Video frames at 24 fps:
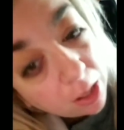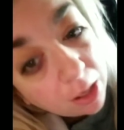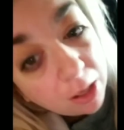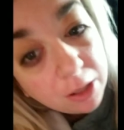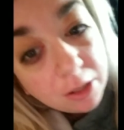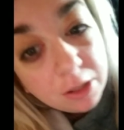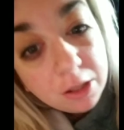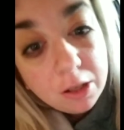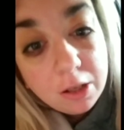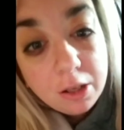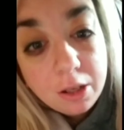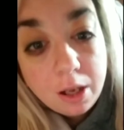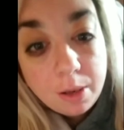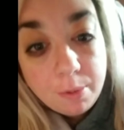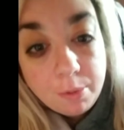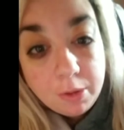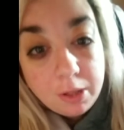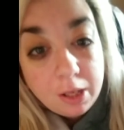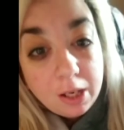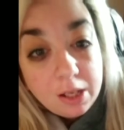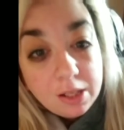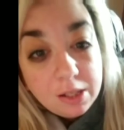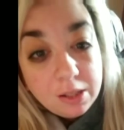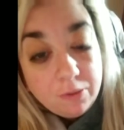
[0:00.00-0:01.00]
doctor in a
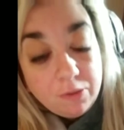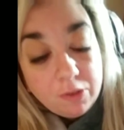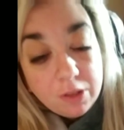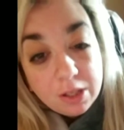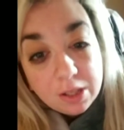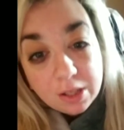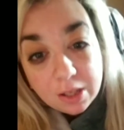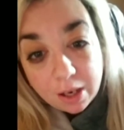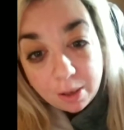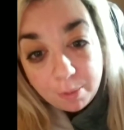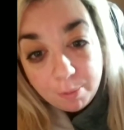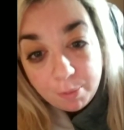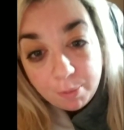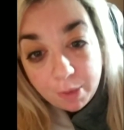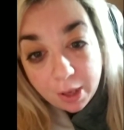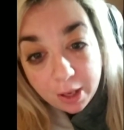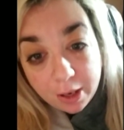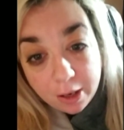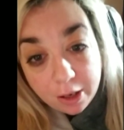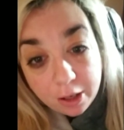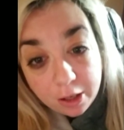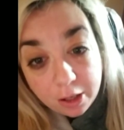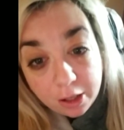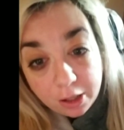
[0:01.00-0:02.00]
couple days if it's not
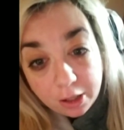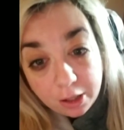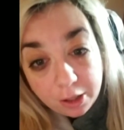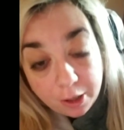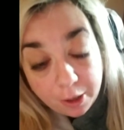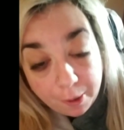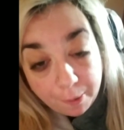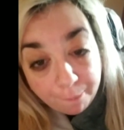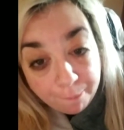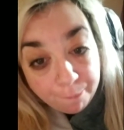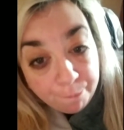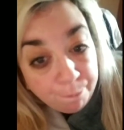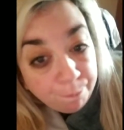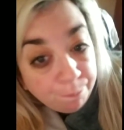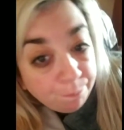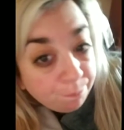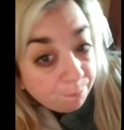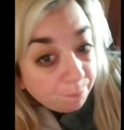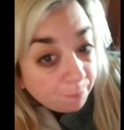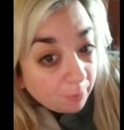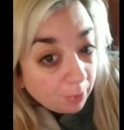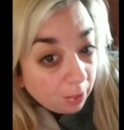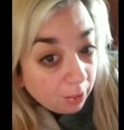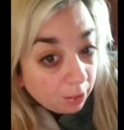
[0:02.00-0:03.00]
better.
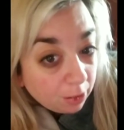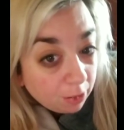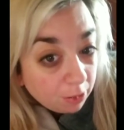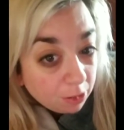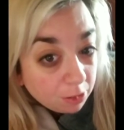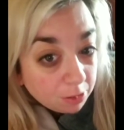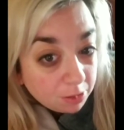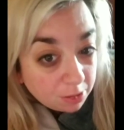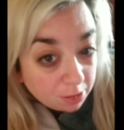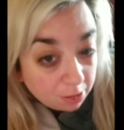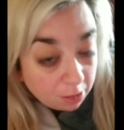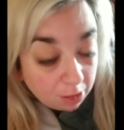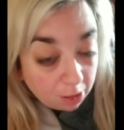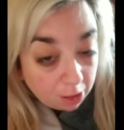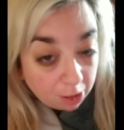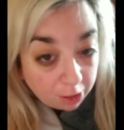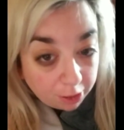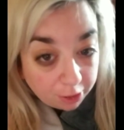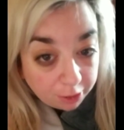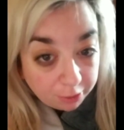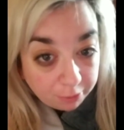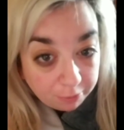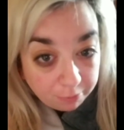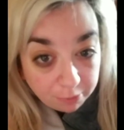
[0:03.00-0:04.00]
It hurts a
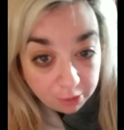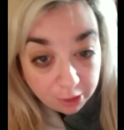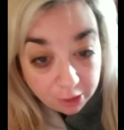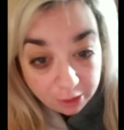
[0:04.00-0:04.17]
lot.